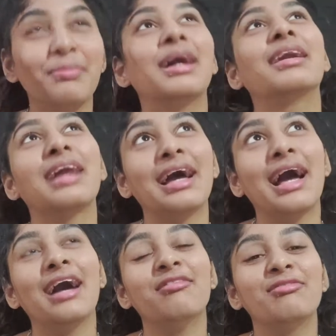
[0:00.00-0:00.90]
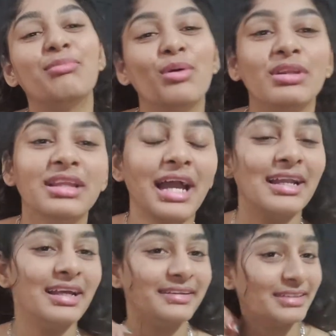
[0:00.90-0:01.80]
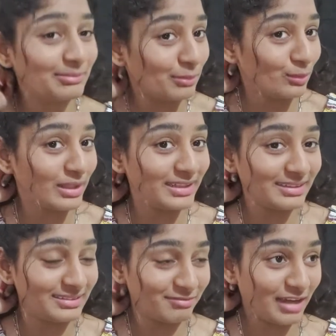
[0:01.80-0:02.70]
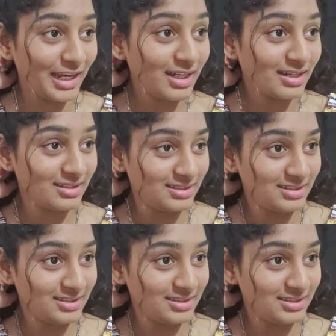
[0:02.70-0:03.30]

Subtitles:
but I have both the eyeliners, blue and white.